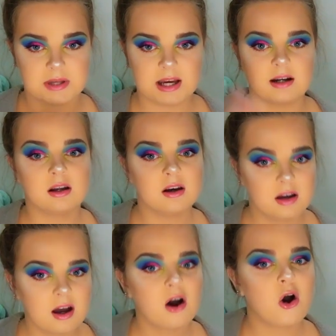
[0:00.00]
be out
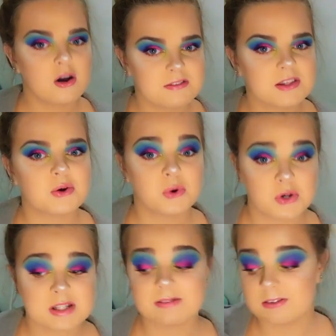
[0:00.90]
over the
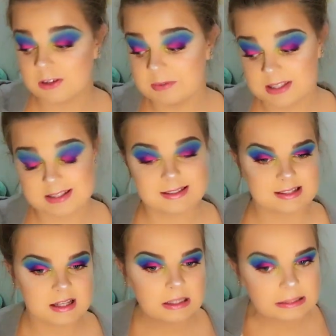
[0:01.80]
course of a few months
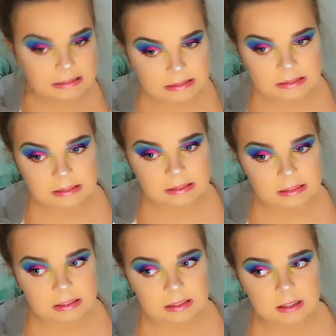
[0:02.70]
because
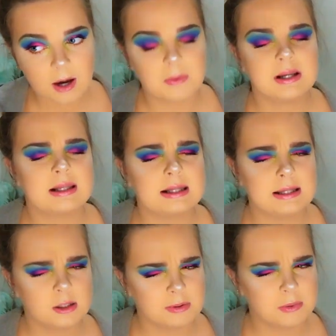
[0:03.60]
I went a
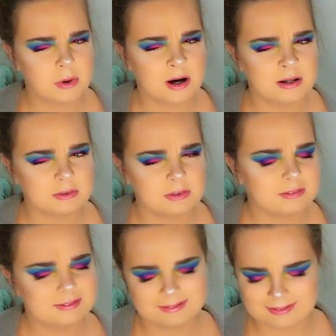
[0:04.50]
little bit wild.
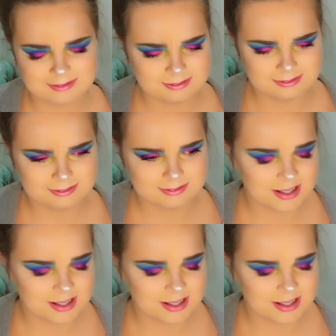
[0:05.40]
Mm.